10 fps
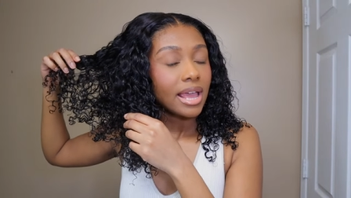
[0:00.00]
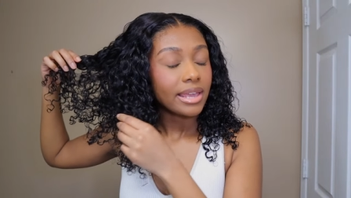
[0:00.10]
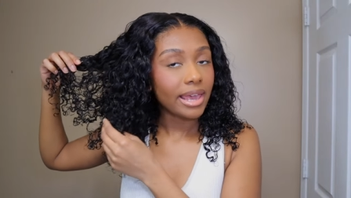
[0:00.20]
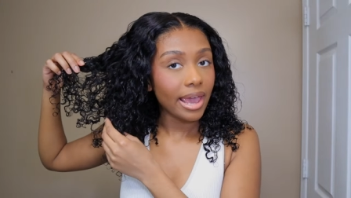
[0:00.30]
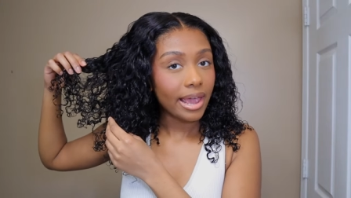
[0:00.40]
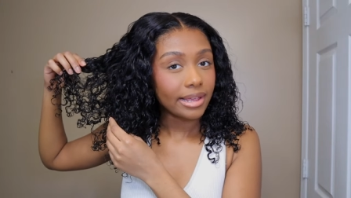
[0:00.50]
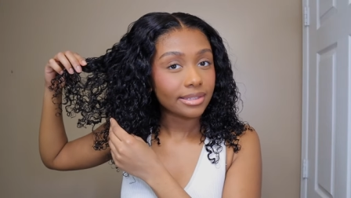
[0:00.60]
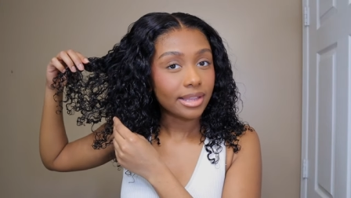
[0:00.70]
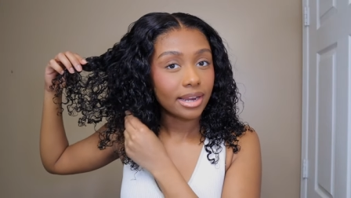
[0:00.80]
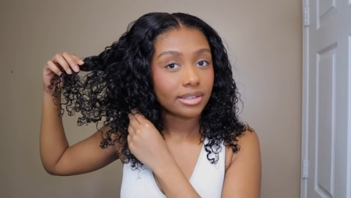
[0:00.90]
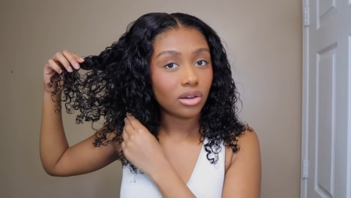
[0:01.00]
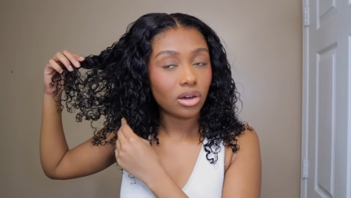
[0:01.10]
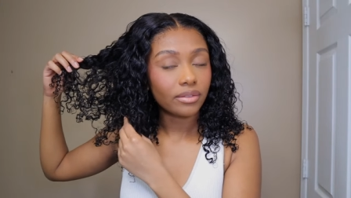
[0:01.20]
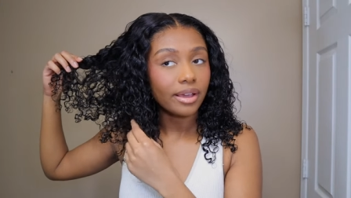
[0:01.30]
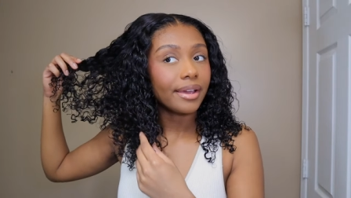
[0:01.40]
cast that is
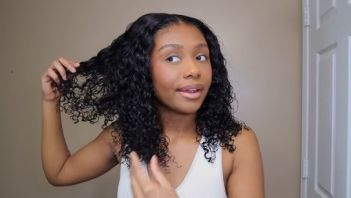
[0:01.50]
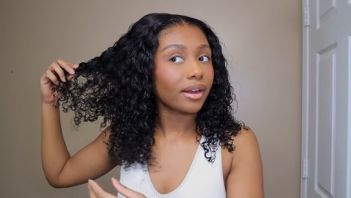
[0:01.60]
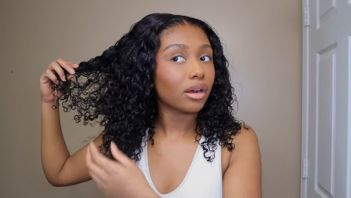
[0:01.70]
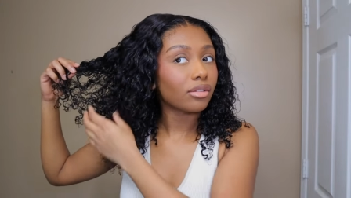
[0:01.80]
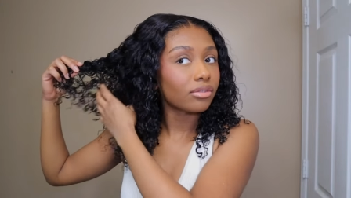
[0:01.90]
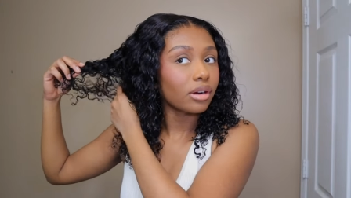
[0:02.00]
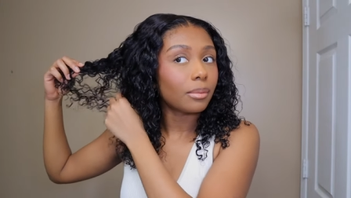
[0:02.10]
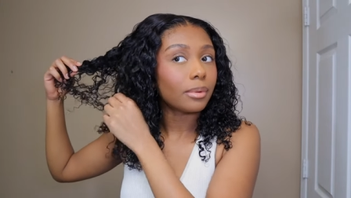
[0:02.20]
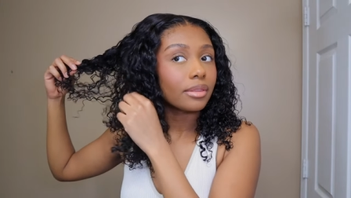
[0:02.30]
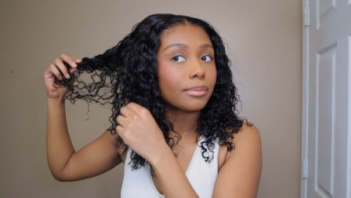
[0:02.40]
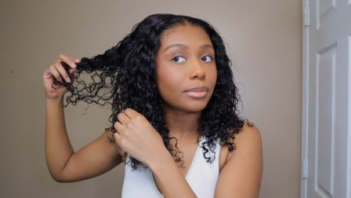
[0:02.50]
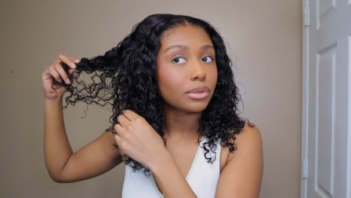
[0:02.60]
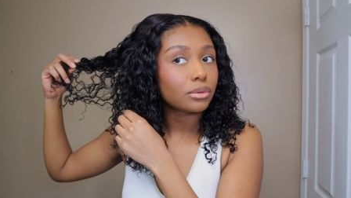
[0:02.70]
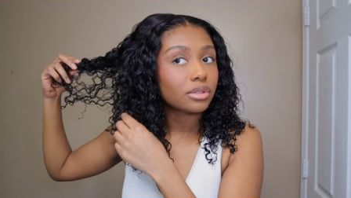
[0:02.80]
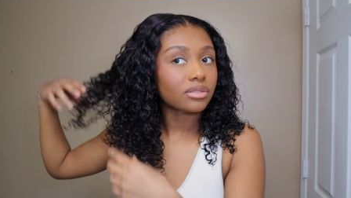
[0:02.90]
on the hair from the
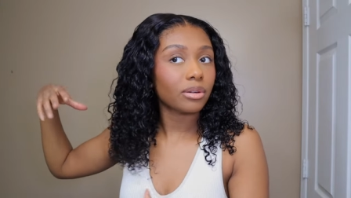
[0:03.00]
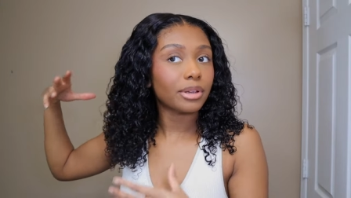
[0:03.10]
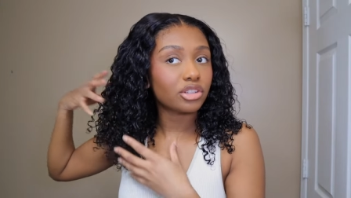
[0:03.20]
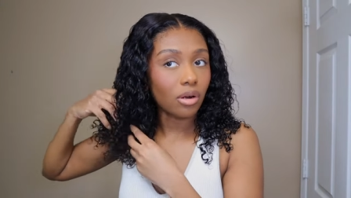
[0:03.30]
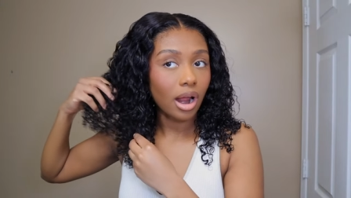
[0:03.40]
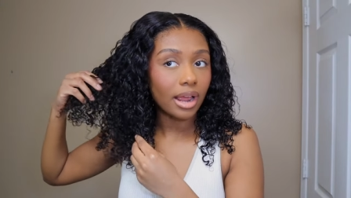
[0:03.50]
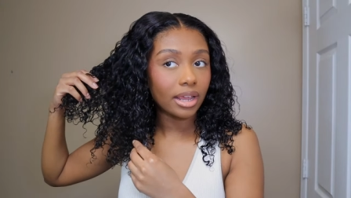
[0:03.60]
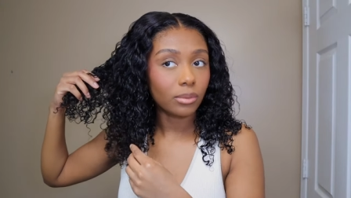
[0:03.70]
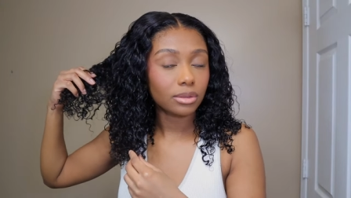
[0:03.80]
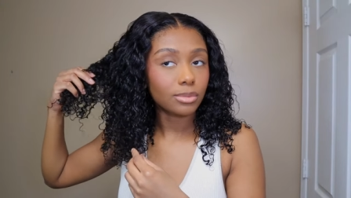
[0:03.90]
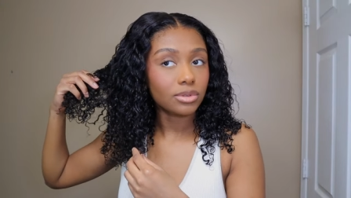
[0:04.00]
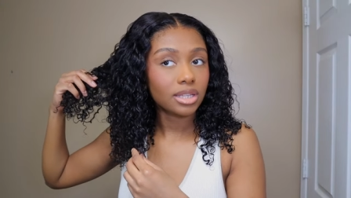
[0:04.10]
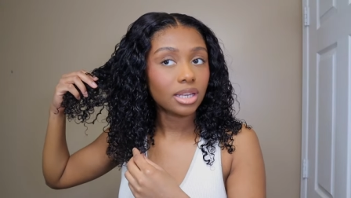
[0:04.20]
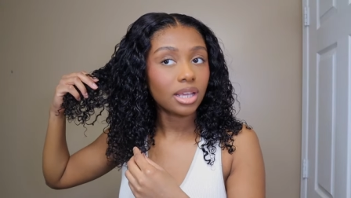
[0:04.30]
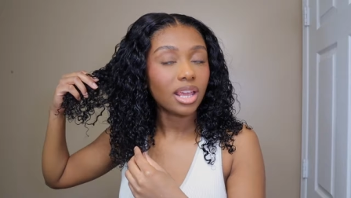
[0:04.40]
mousse, from it drying with mousse
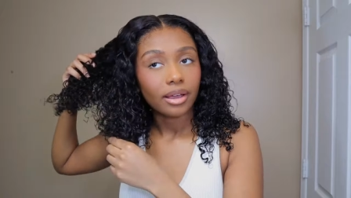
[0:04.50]
in it.